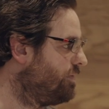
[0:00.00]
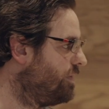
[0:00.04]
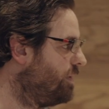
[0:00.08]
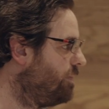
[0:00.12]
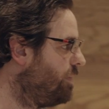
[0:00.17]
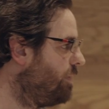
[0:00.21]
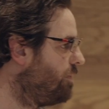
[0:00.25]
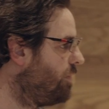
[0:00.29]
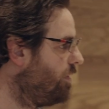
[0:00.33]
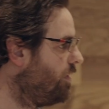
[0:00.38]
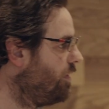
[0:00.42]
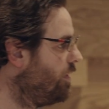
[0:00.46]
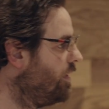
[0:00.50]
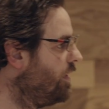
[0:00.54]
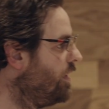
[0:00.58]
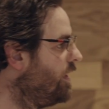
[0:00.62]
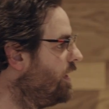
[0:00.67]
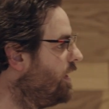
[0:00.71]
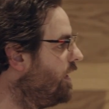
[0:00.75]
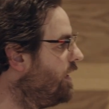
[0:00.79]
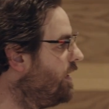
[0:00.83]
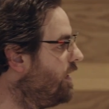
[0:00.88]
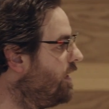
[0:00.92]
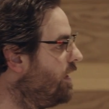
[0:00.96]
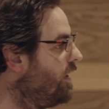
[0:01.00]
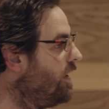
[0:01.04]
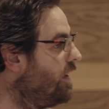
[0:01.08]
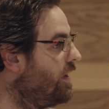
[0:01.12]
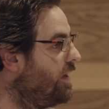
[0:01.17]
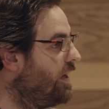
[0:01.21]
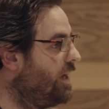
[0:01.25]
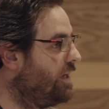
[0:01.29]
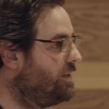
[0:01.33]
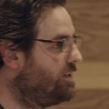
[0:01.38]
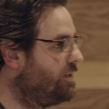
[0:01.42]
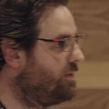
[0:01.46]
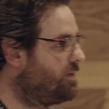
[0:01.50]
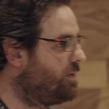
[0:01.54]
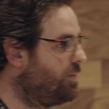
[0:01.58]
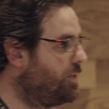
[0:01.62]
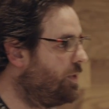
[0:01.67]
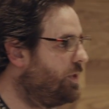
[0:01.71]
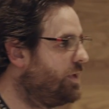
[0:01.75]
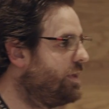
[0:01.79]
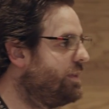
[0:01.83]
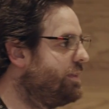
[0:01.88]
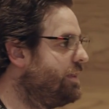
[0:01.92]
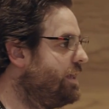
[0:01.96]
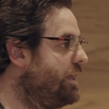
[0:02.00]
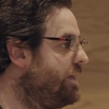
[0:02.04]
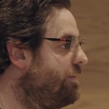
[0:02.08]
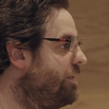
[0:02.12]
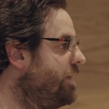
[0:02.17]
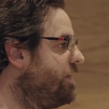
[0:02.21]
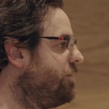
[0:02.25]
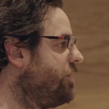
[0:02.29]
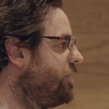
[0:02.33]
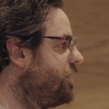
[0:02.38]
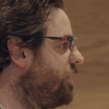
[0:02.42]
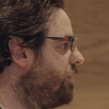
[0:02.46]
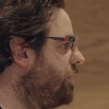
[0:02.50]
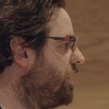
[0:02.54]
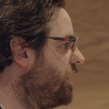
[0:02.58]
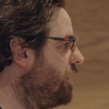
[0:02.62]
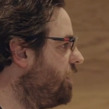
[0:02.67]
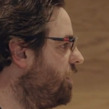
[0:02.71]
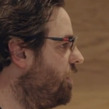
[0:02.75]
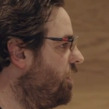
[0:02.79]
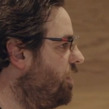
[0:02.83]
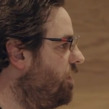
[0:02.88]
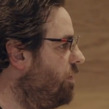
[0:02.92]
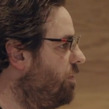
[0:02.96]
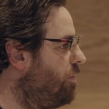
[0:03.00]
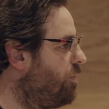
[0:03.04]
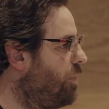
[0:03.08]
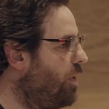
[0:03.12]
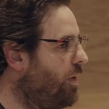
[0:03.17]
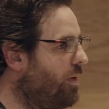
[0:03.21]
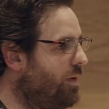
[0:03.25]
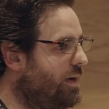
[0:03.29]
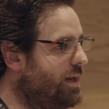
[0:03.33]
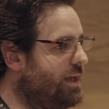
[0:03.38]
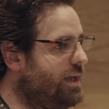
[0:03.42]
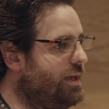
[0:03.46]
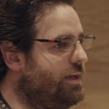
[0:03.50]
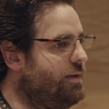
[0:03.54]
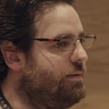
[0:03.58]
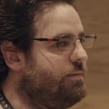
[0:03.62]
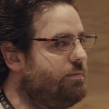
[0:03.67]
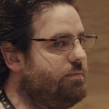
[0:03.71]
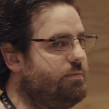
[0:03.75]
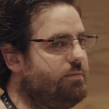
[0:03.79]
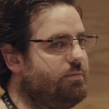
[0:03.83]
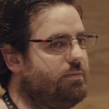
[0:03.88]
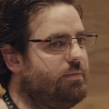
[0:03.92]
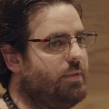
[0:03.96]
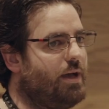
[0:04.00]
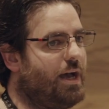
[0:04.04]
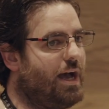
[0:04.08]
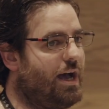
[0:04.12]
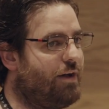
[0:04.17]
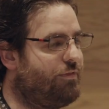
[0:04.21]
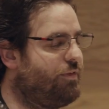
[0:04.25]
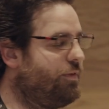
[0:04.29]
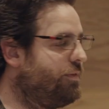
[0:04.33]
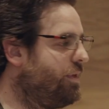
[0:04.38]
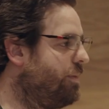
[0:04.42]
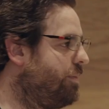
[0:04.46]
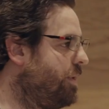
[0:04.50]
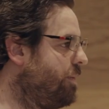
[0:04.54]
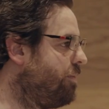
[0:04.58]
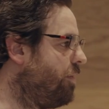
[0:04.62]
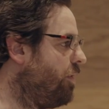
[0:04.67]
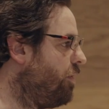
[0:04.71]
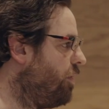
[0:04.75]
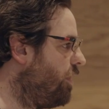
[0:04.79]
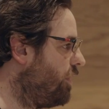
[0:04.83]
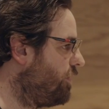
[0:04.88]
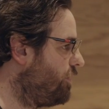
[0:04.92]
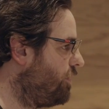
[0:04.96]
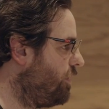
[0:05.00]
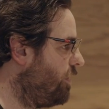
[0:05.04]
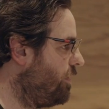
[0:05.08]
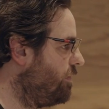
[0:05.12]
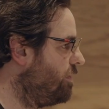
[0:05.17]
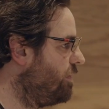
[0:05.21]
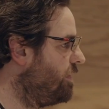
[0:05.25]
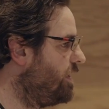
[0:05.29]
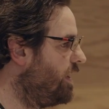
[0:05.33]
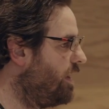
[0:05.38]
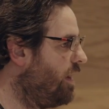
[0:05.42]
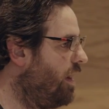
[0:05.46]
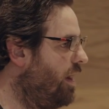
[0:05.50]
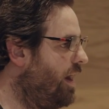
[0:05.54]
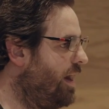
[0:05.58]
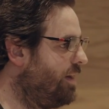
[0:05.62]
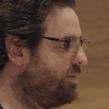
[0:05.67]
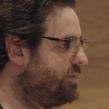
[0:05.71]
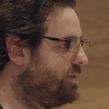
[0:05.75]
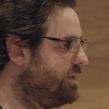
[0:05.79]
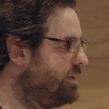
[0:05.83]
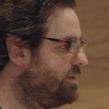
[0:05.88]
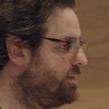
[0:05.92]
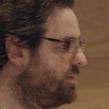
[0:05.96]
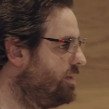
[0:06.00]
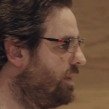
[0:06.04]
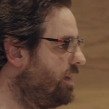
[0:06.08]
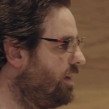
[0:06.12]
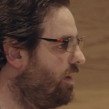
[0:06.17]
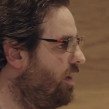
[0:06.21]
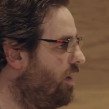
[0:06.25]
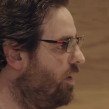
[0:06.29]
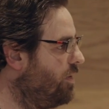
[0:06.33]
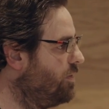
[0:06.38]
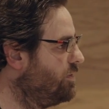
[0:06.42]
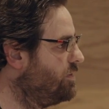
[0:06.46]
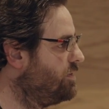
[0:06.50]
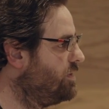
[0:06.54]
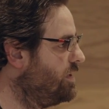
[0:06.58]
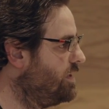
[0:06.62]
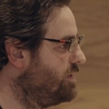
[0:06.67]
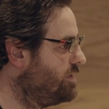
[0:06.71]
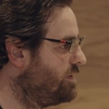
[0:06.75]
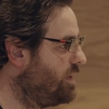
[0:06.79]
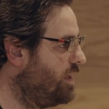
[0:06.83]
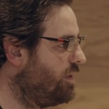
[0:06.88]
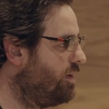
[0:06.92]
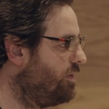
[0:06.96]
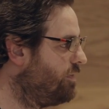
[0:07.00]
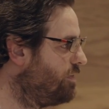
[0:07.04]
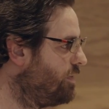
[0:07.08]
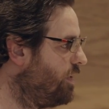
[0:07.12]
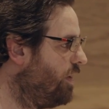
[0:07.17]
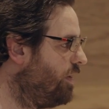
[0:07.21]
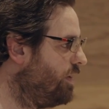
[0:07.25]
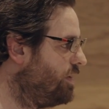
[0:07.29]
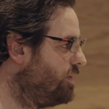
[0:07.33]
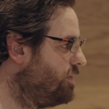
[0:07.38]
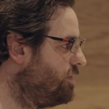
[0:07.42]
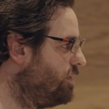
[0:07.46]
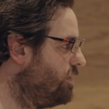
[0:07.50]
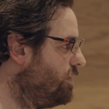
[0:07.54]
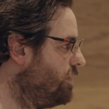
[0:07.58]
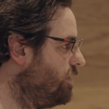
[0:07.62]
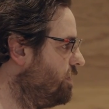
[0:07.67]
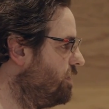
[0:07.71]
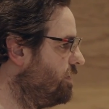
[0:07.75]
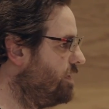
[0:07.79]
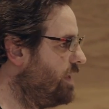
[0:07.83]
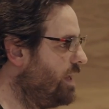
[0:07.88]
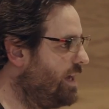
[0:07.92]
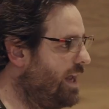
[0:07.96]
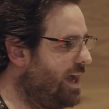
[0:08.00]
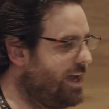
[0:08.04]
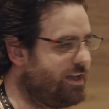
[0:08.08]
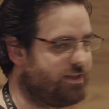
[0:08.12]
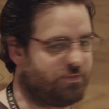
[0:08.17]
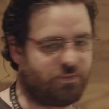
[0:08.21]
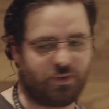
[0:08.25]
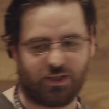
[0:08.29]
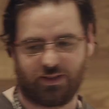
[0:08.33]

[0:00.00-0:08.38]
of the people is distributed. Even in Montevideo, probably half of the people works from their houses, their homes, instead of going to the nice